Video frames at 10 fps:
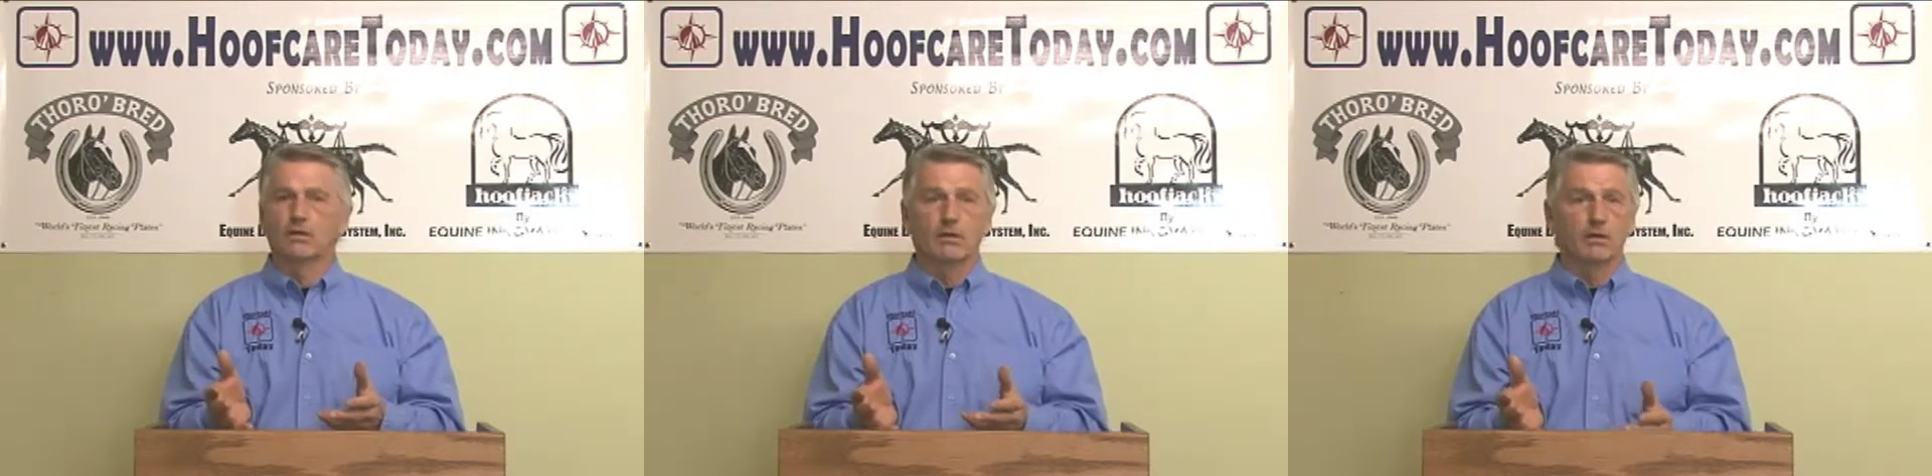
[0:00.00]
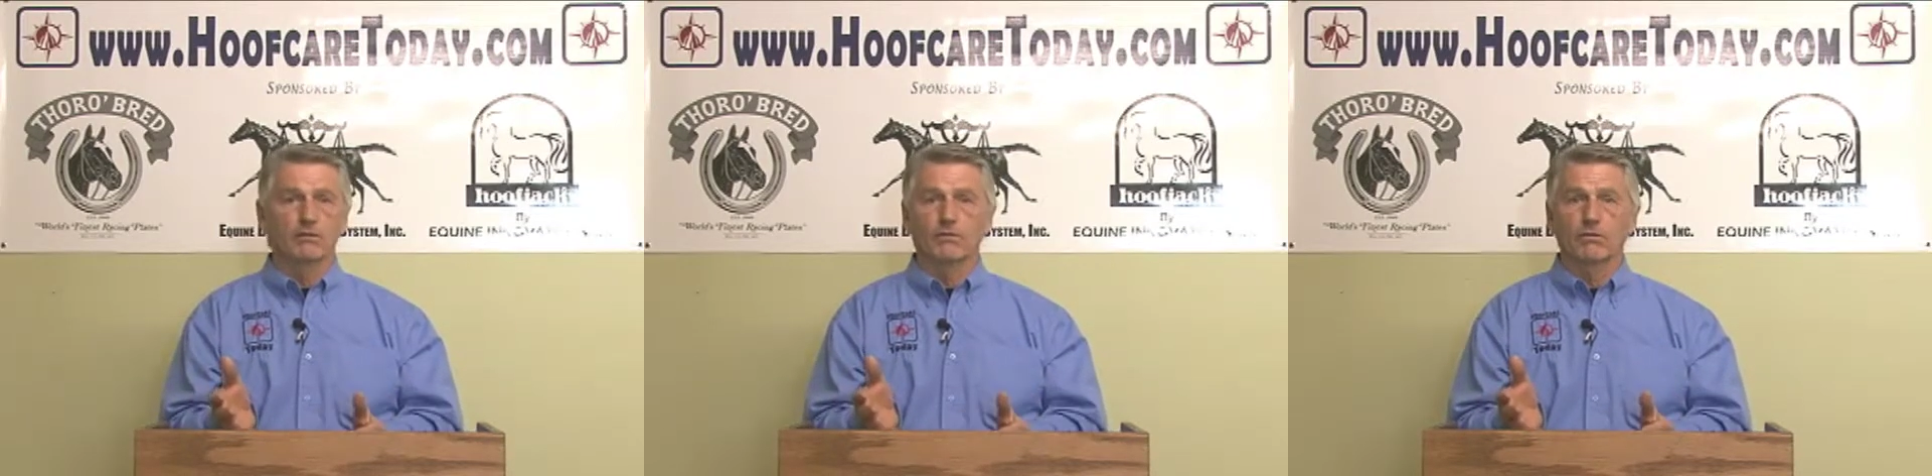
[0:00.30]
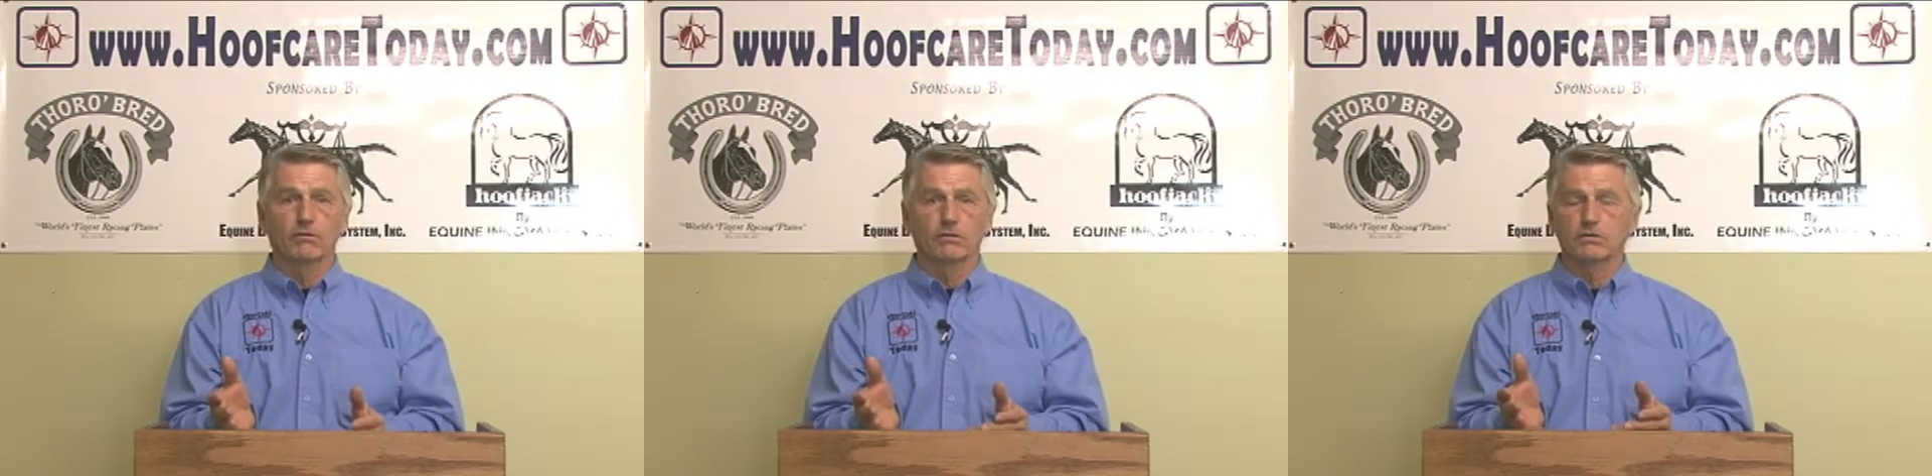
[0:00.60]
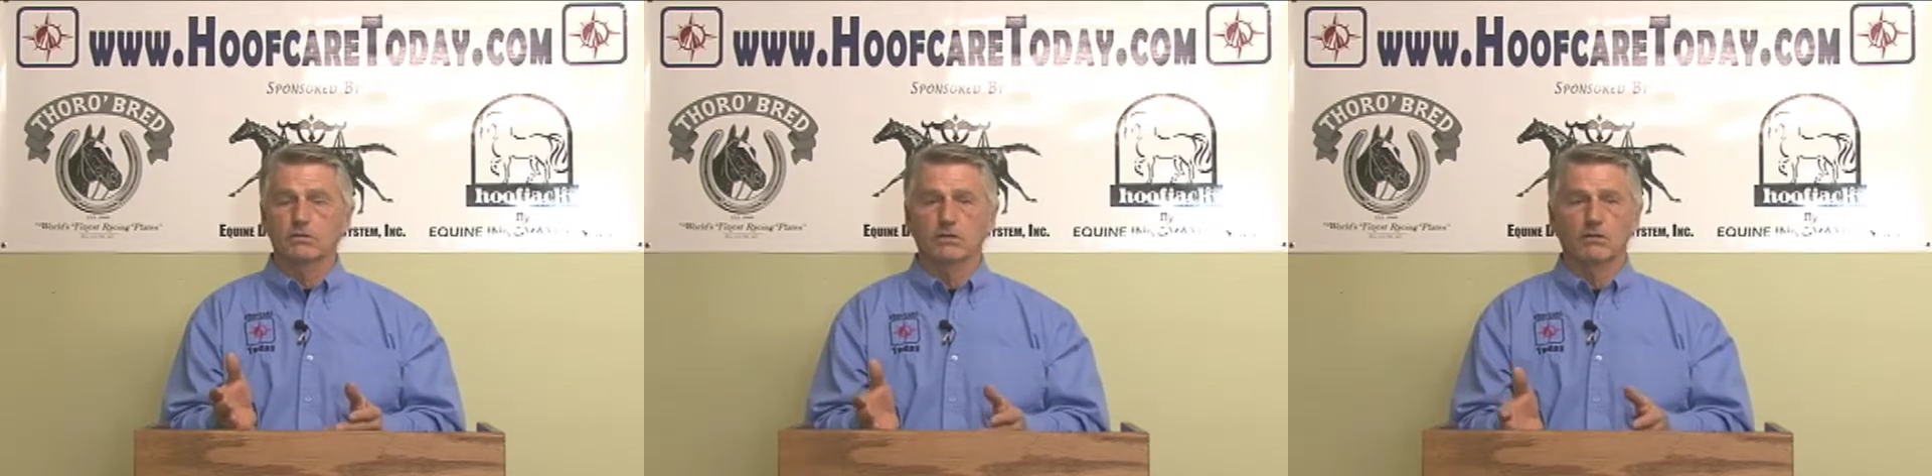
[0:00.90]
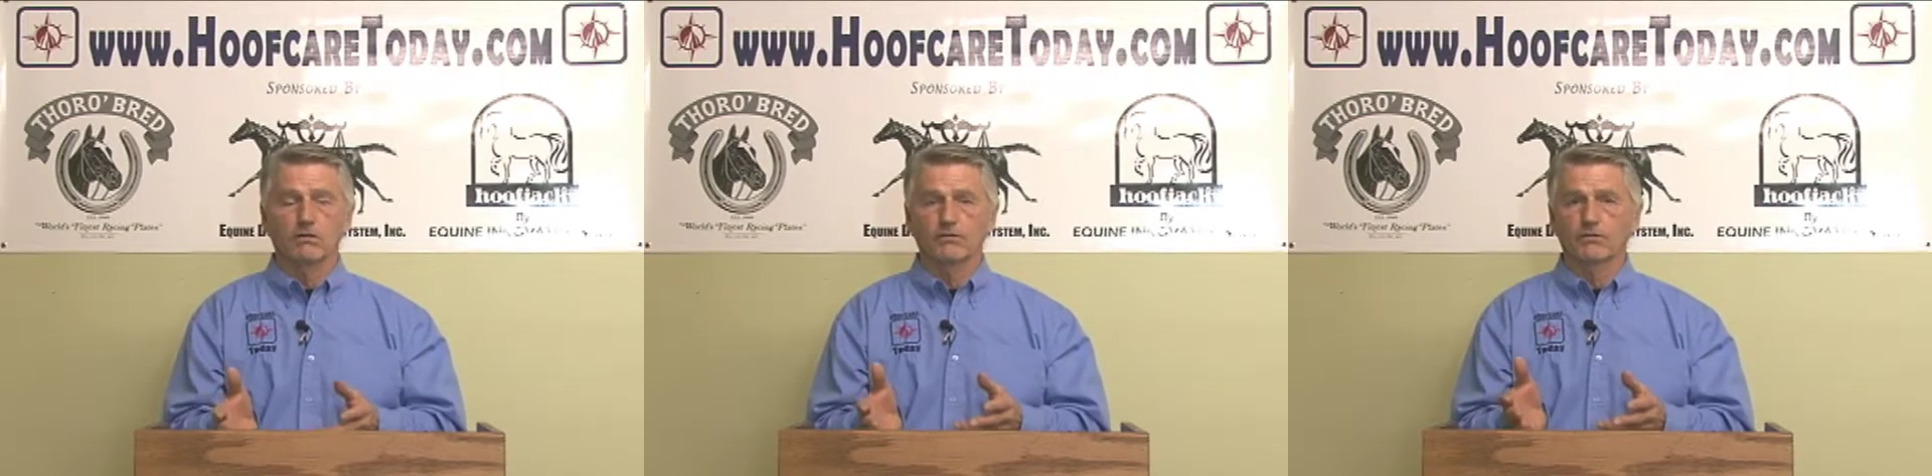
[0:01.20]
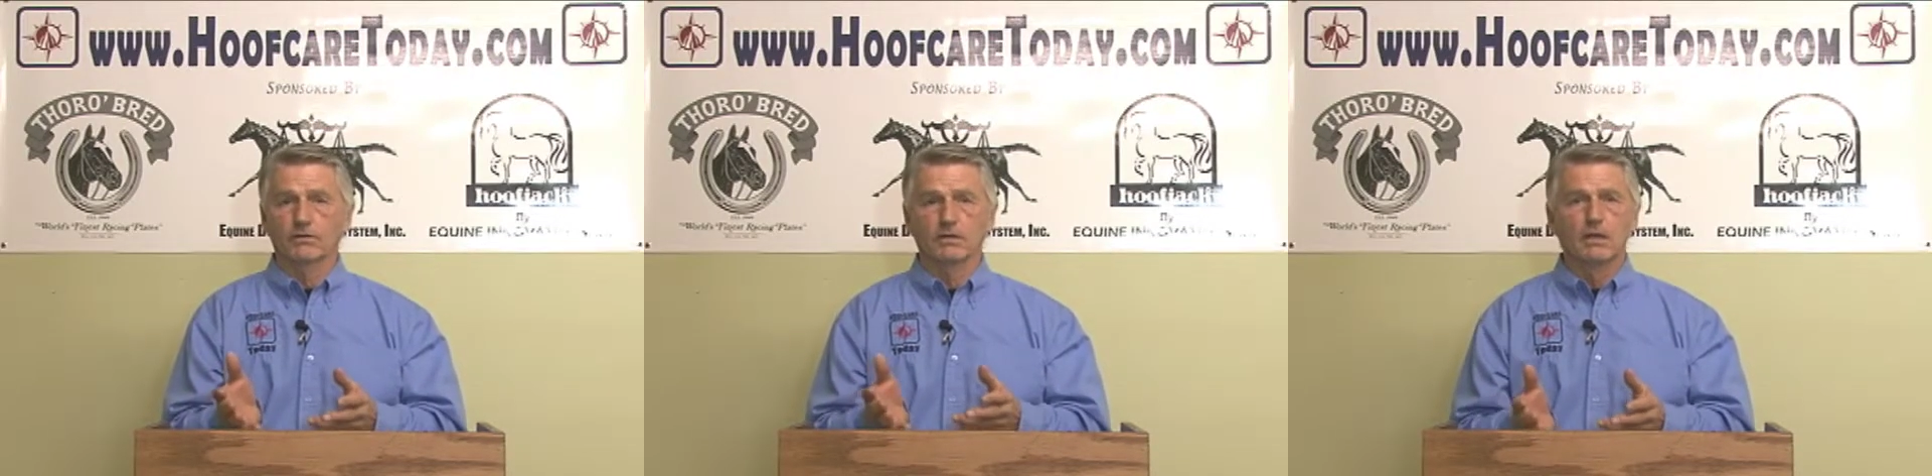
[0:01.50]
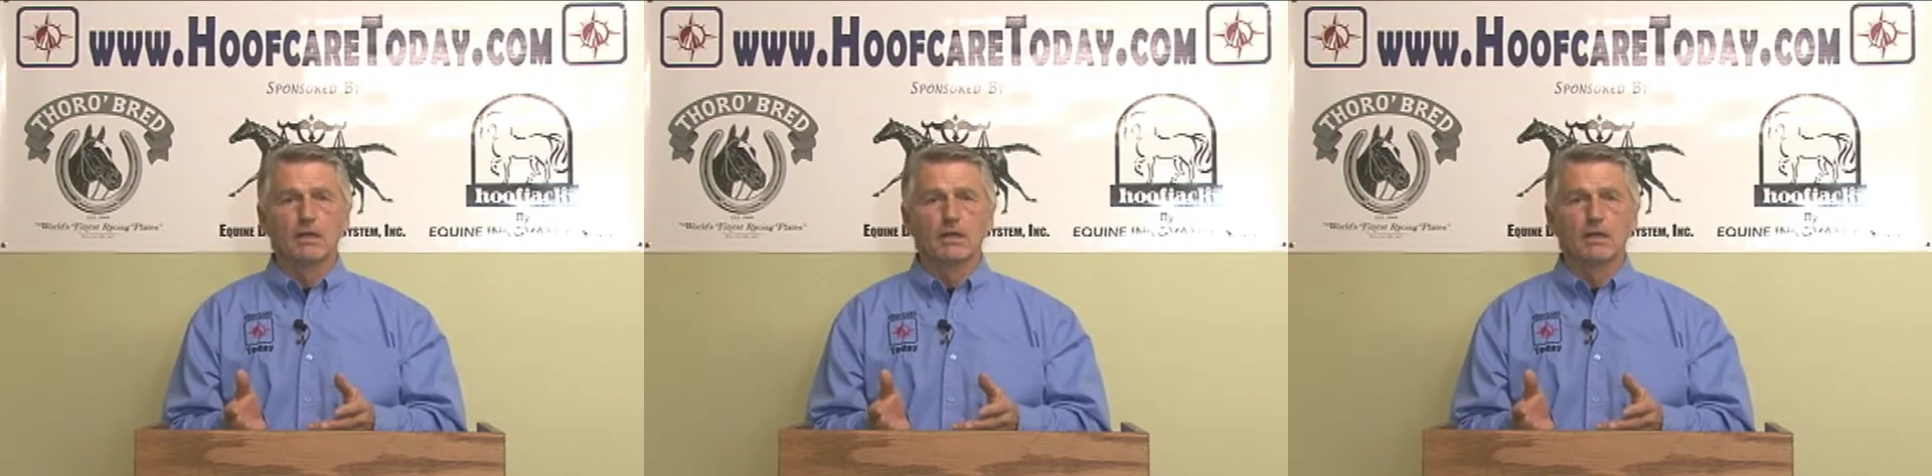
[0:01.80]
lot of owners that often